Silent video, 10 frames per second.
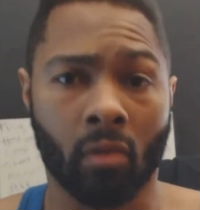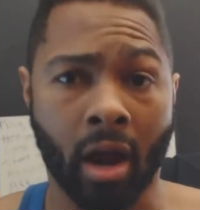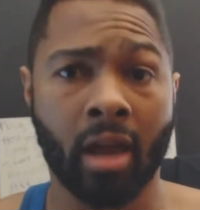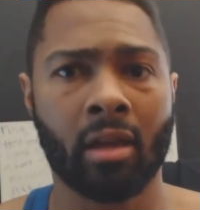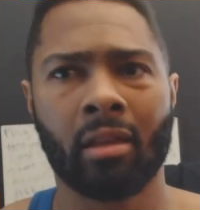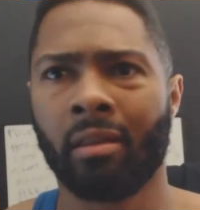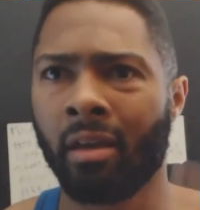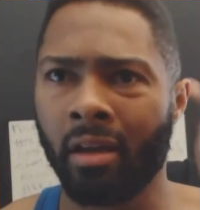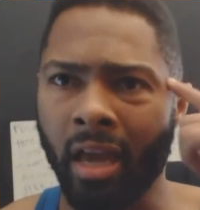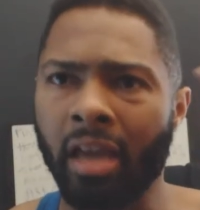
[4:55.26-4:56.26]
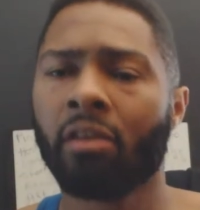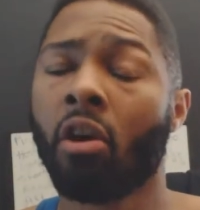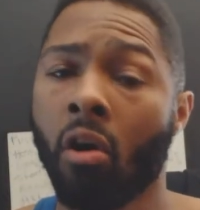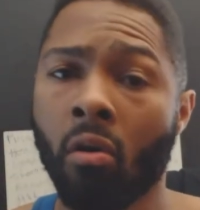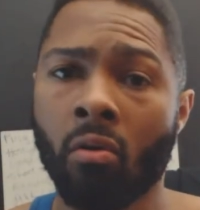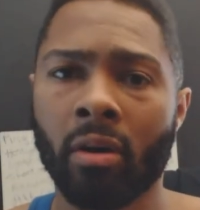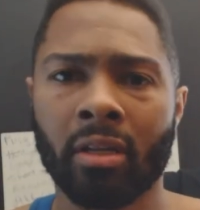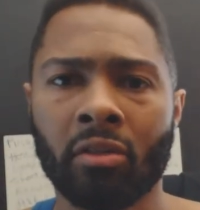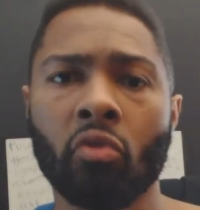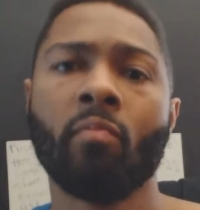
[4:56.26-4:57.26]
right? The end goal
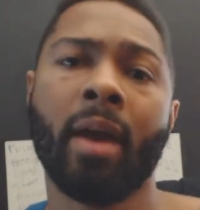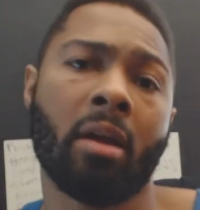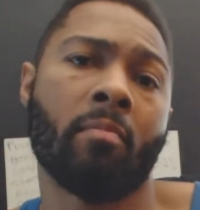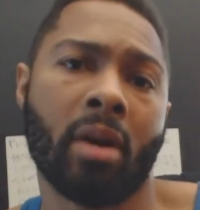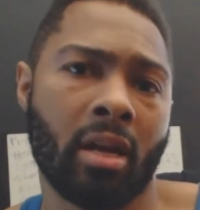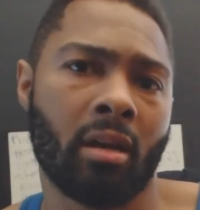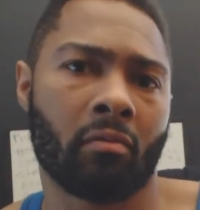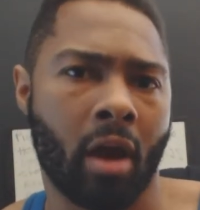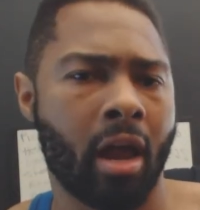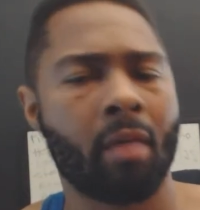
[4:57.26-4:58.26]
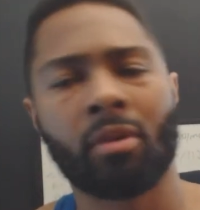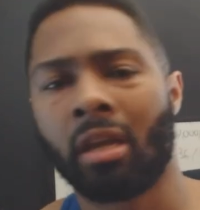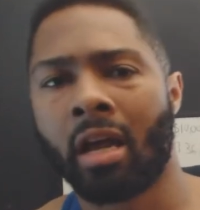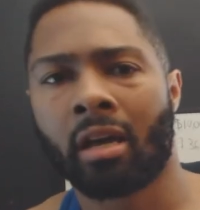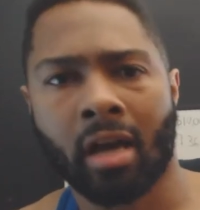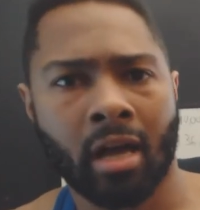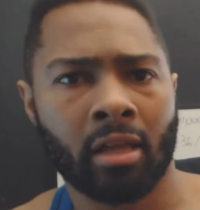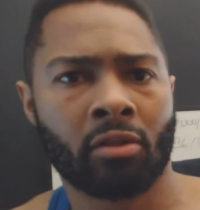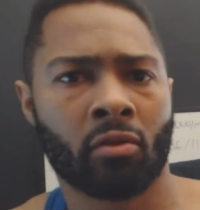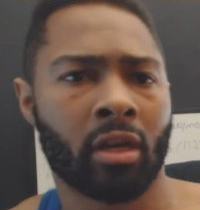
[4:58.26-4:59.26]
is to make money, right? I'm gonna get out of
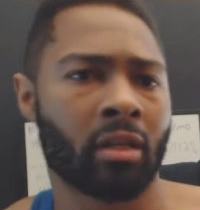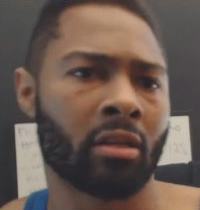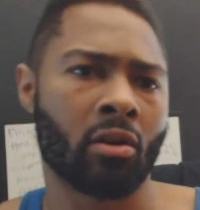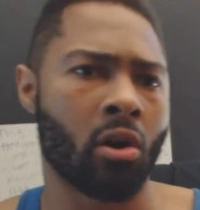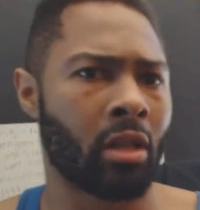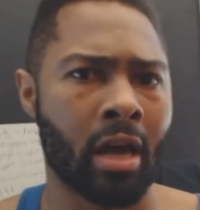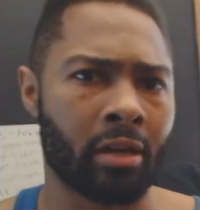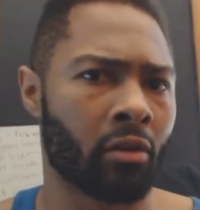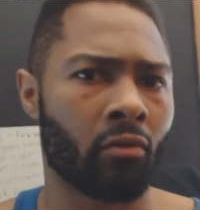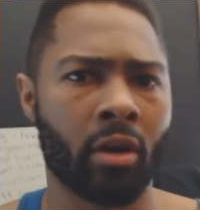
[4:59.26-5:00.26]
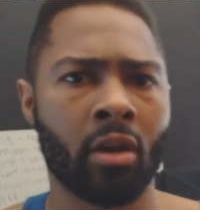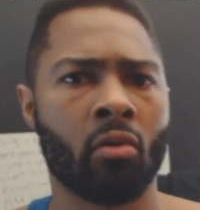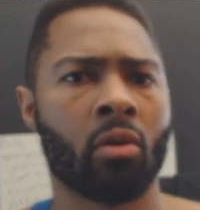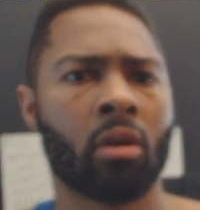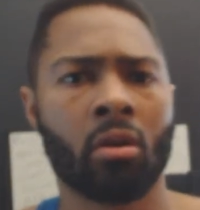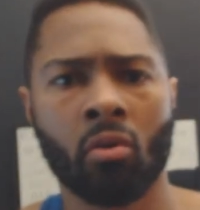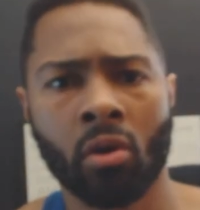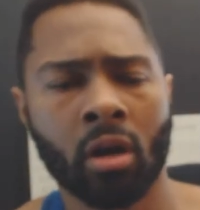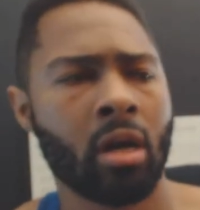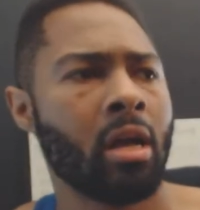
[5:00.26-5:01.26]
college or get this online degree
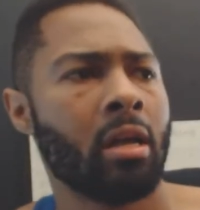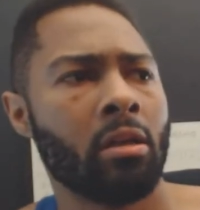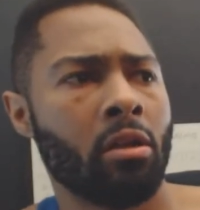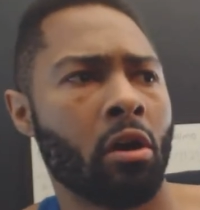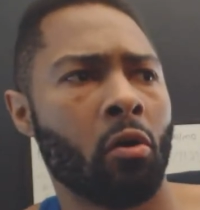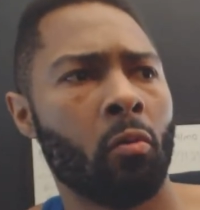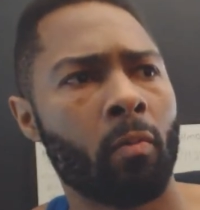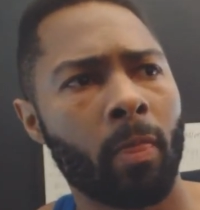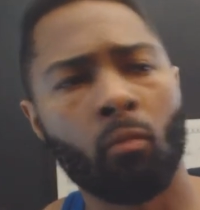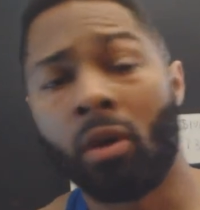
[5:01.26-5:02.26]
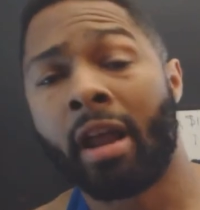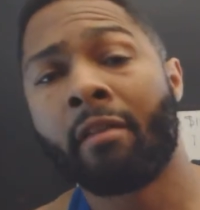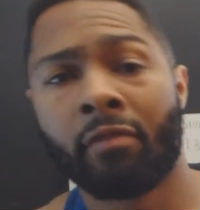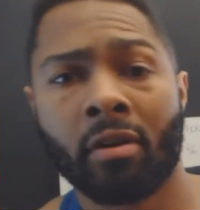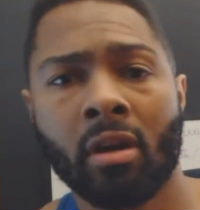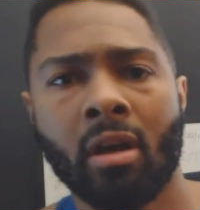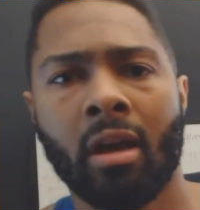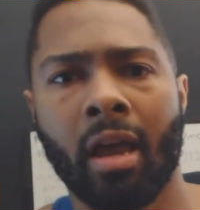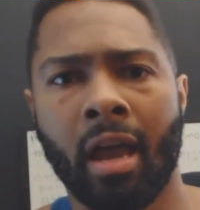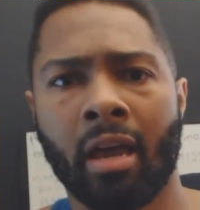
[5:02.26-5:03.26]
or you know, whatever,
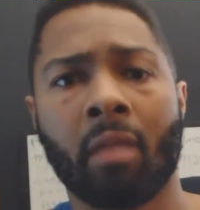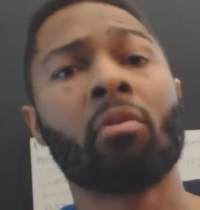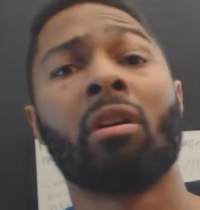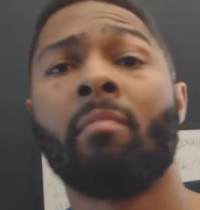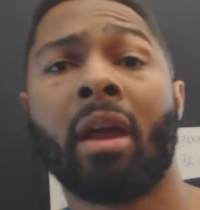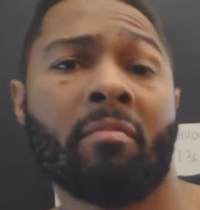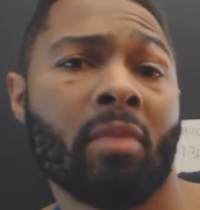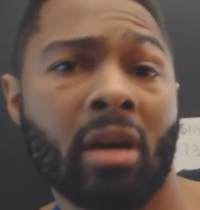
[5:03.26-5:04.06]
and I'm gonna make